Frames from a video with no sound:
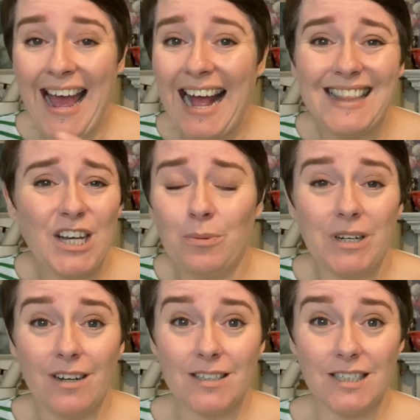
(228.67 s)
and they come in
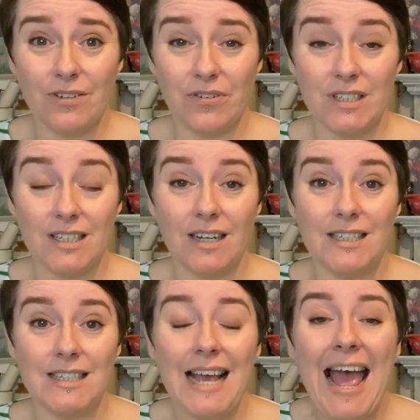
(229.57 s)
lots of different
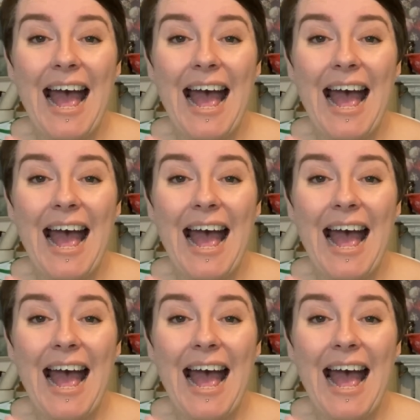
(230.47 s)
sizes.